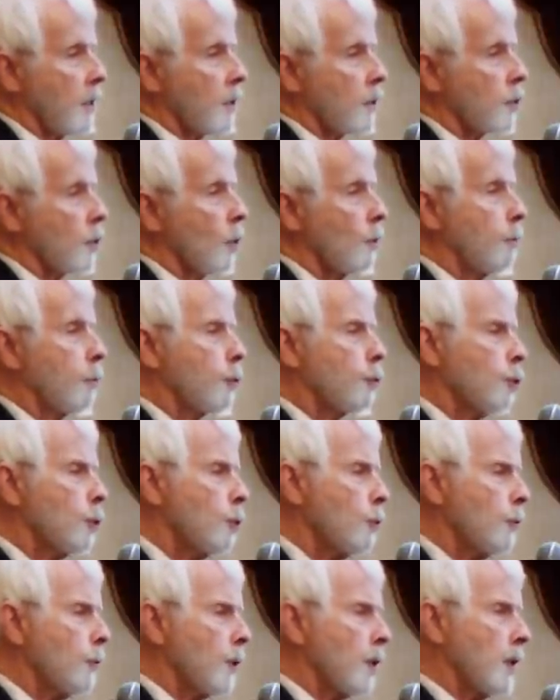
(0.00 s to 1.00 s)
So
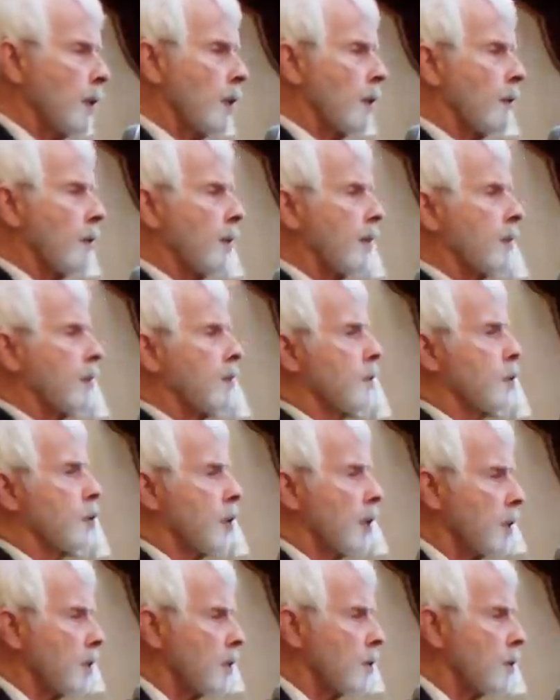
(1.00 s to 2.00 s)
proving that the
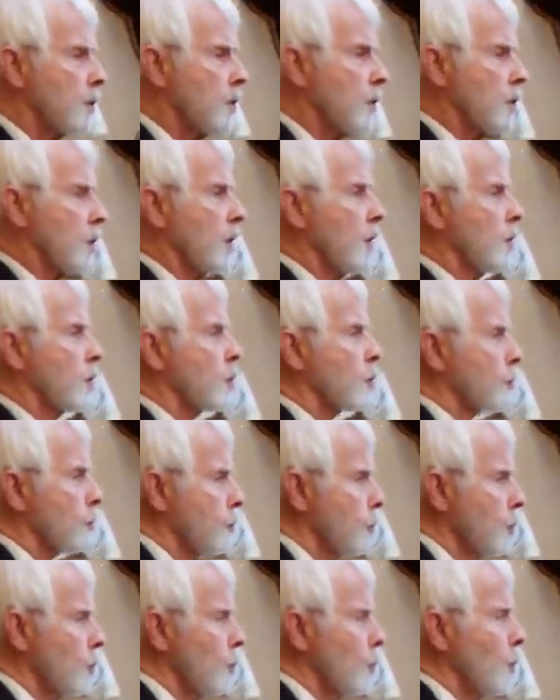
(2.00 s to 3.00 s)
Genesis is
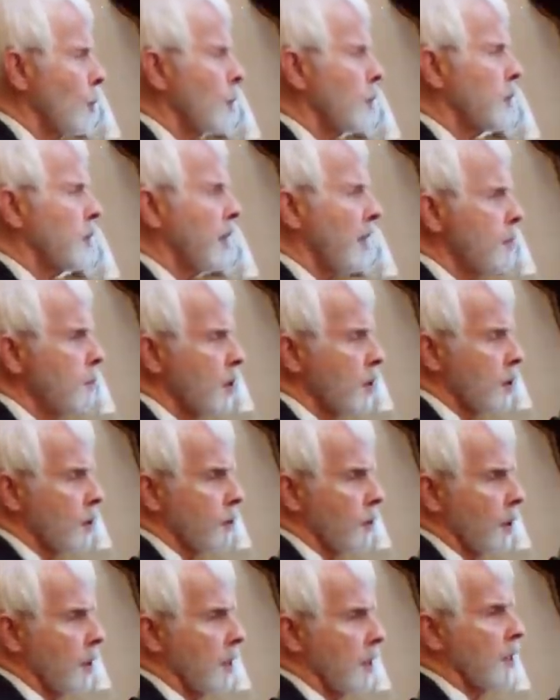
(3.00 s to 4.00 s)
true
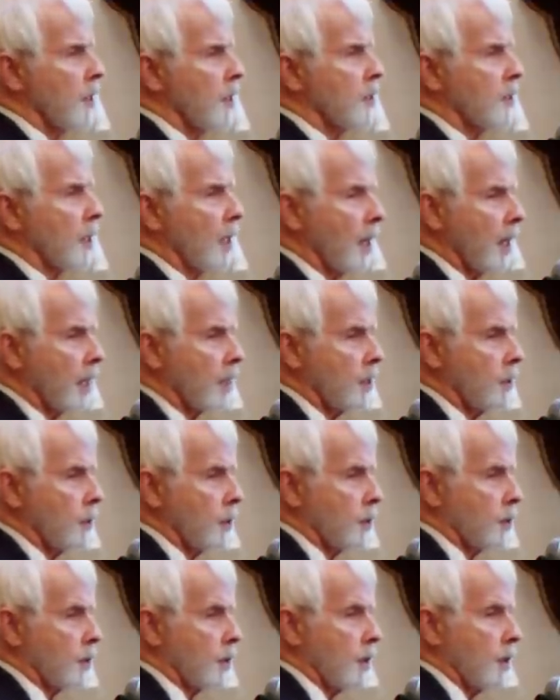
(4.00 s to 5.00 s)
demonstrating its
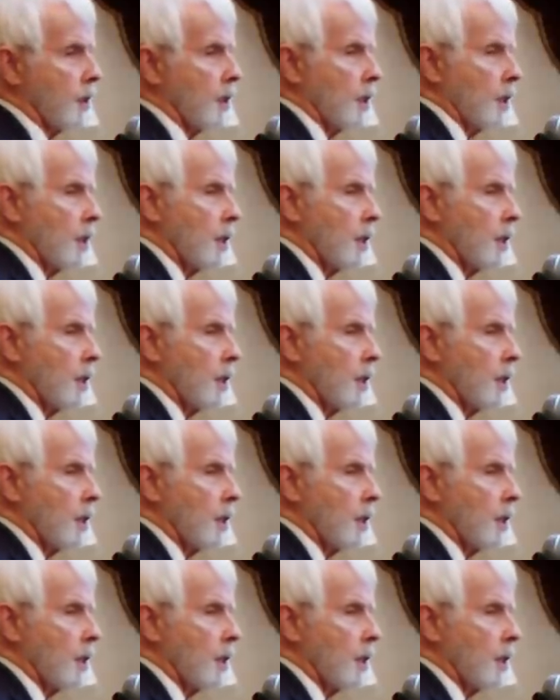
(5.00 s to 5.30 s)
accuracy